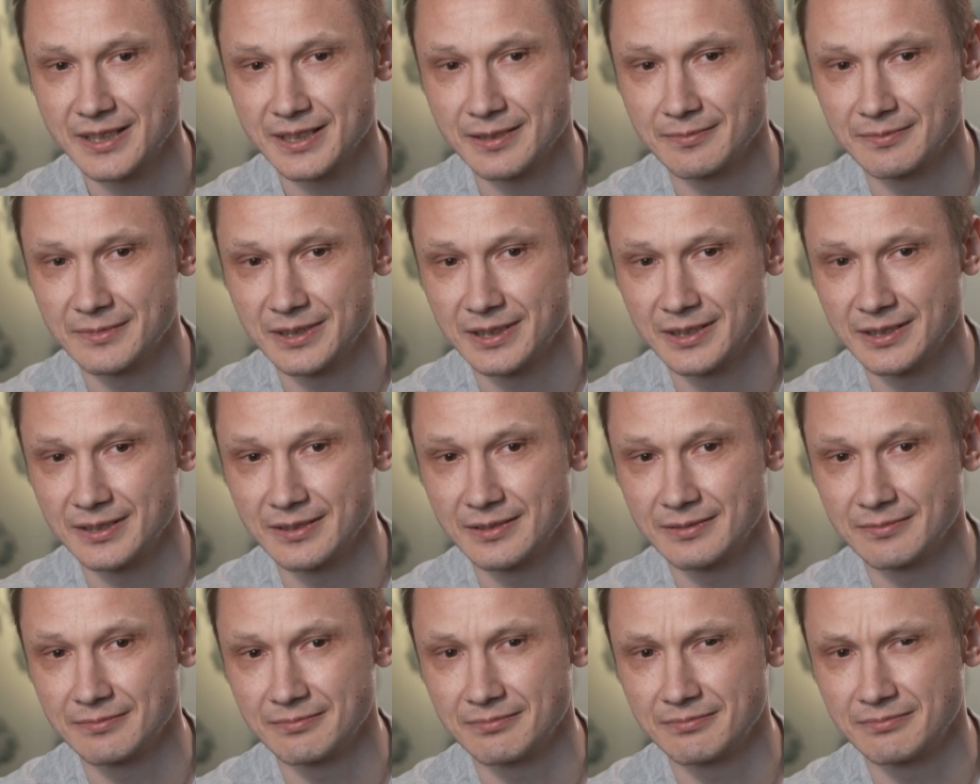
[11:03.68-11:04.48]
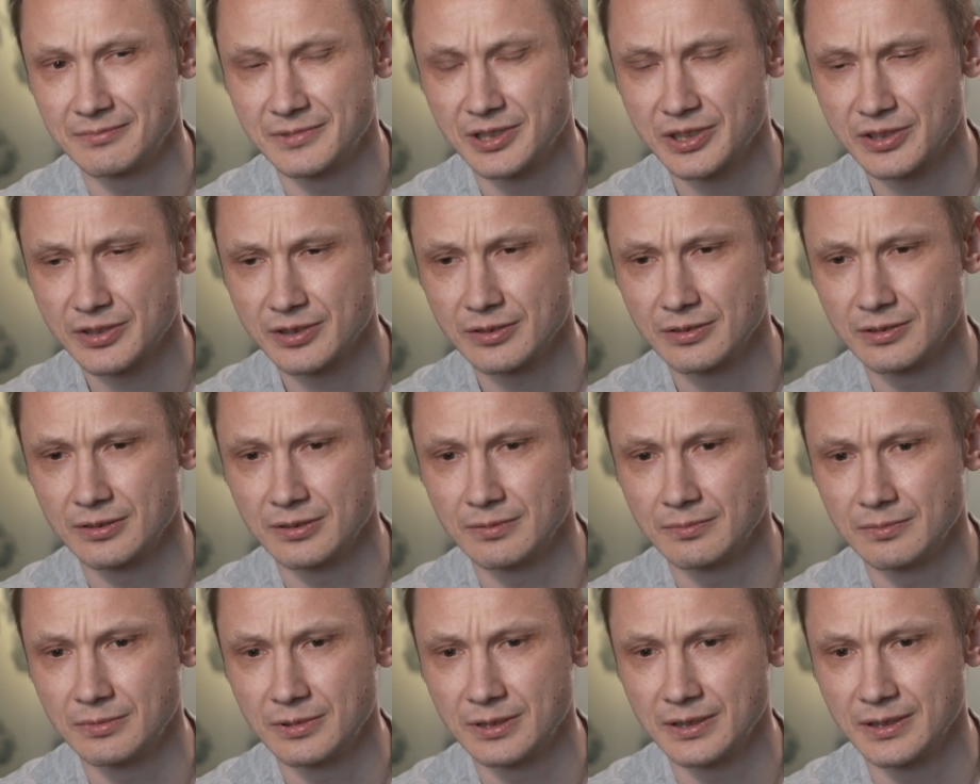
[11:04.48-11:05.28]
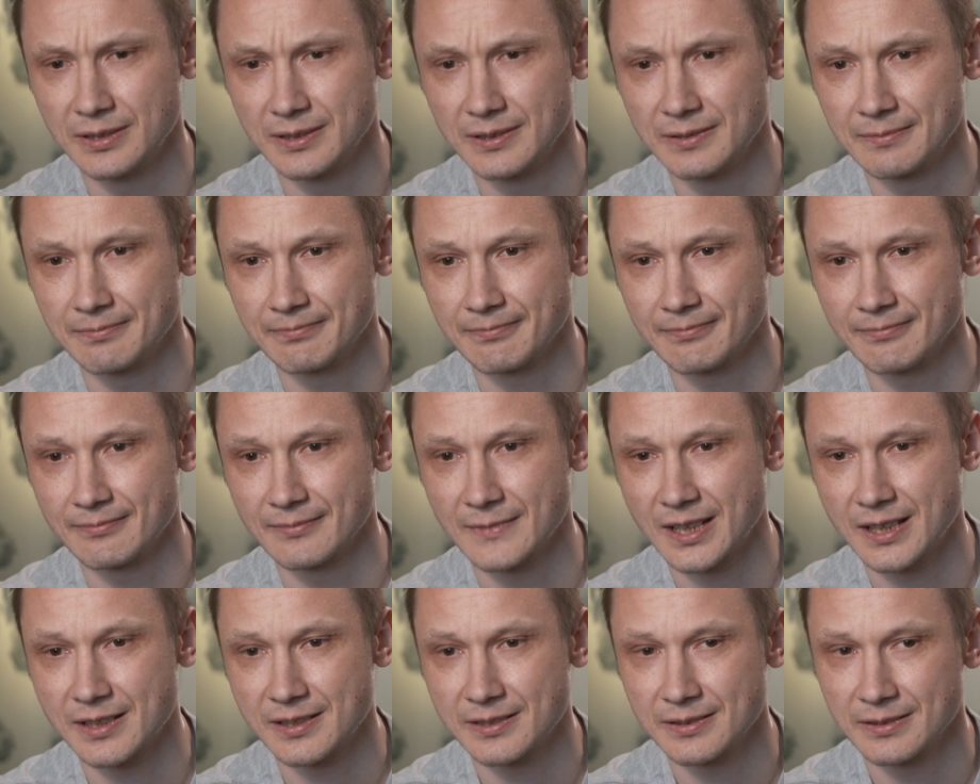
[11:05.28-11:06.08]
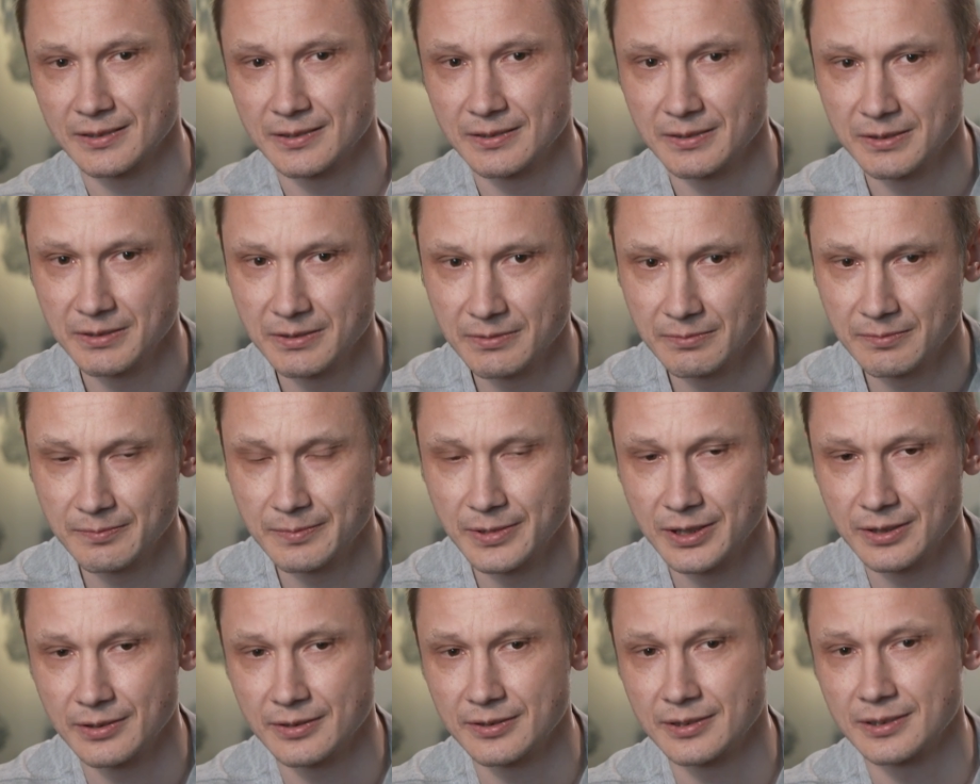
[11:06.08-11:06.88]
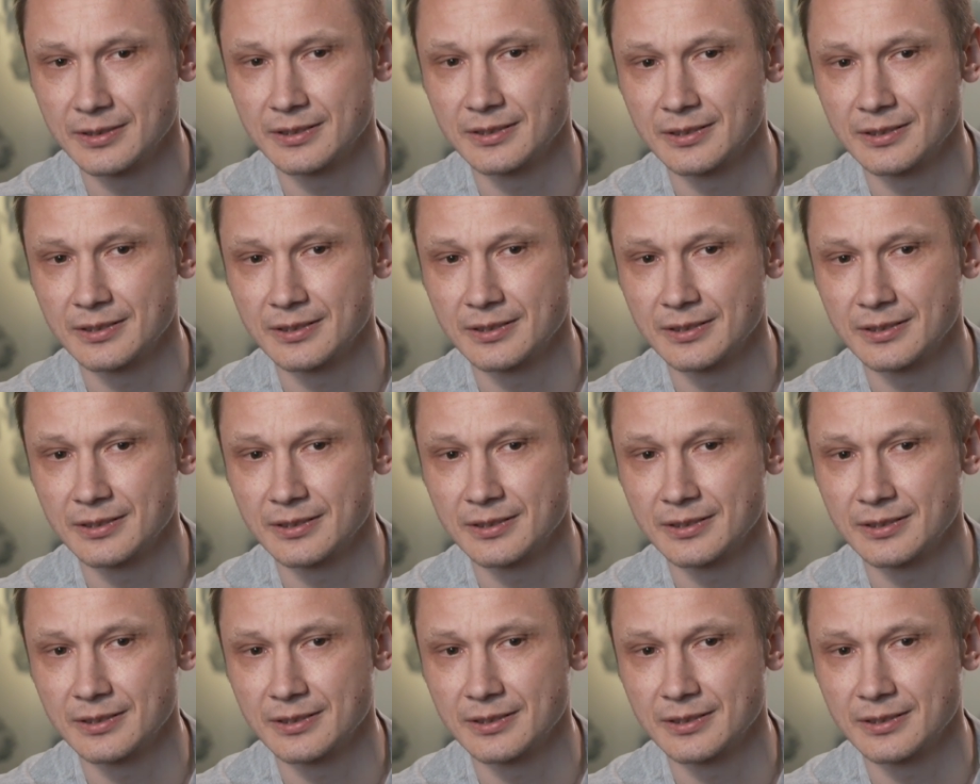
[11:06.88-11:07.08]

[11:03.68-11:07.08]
and painful, continue to move forward.